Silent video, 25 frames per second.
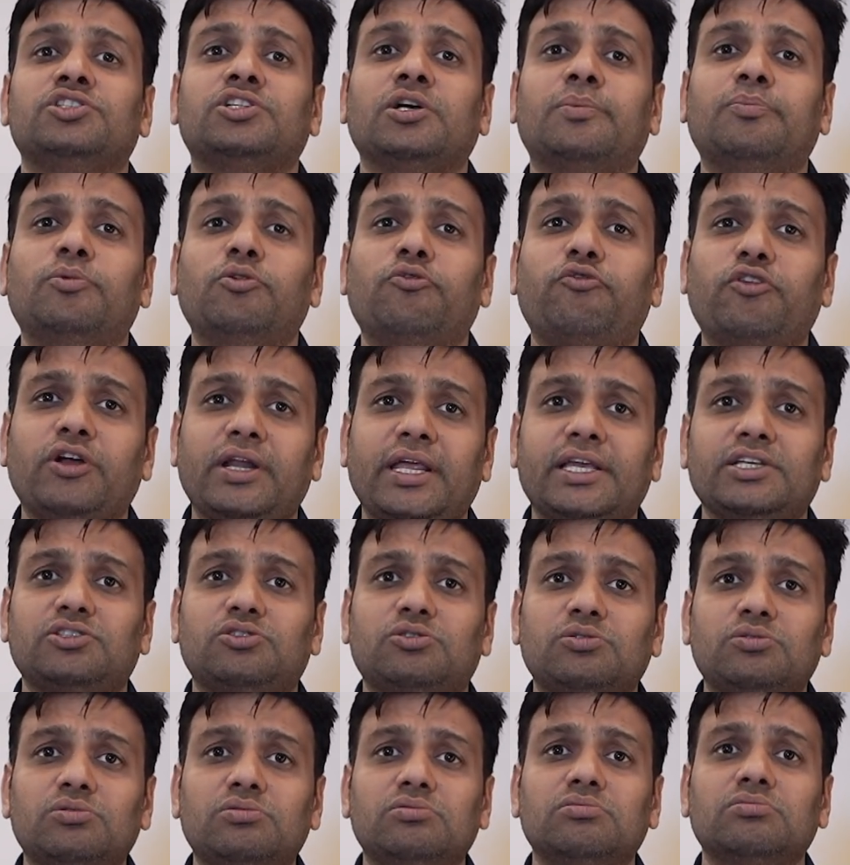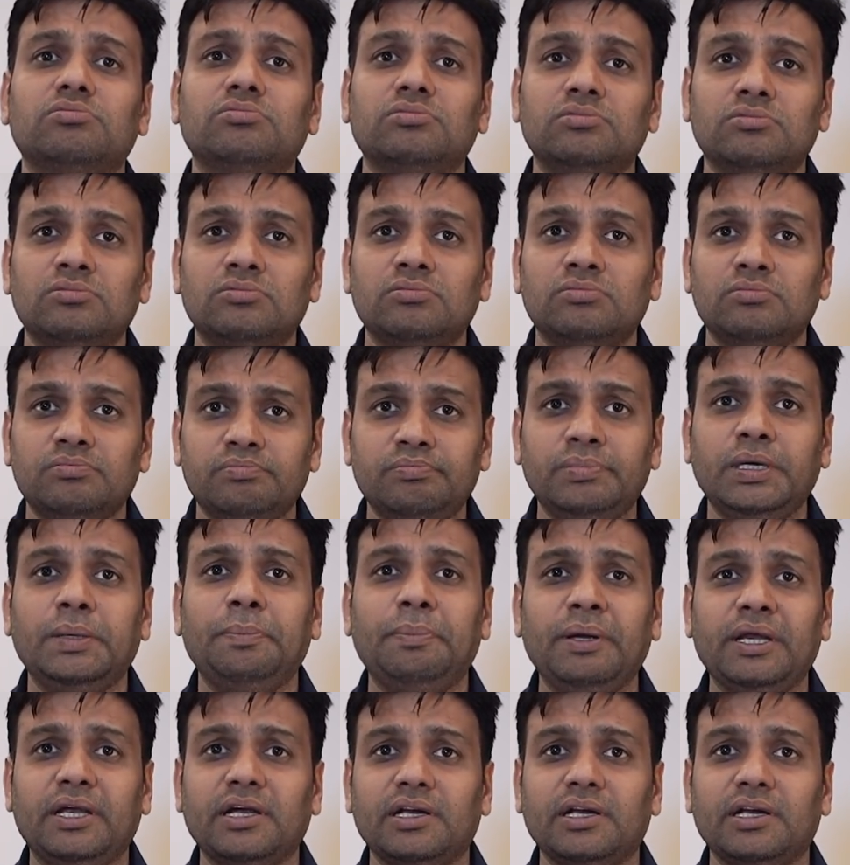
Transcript: subwoofer has to be